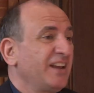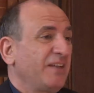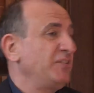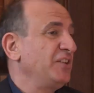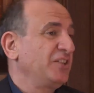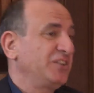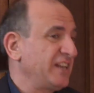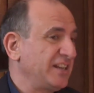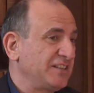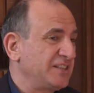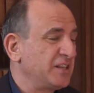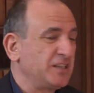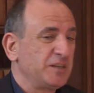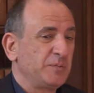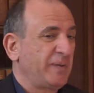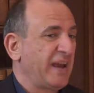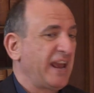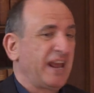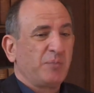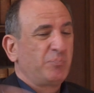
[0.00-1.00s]
if you did the
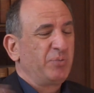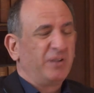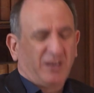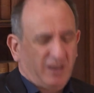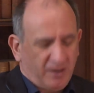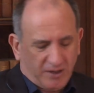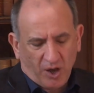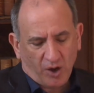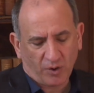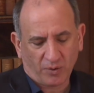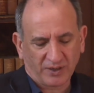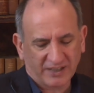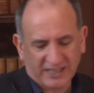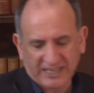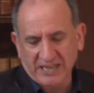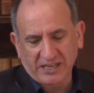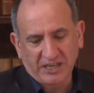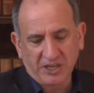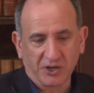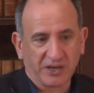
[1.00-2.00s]
debate, but no,
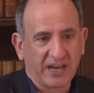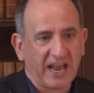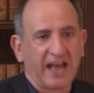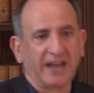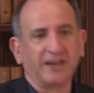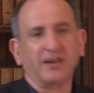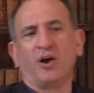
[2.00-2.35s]
clearly you can.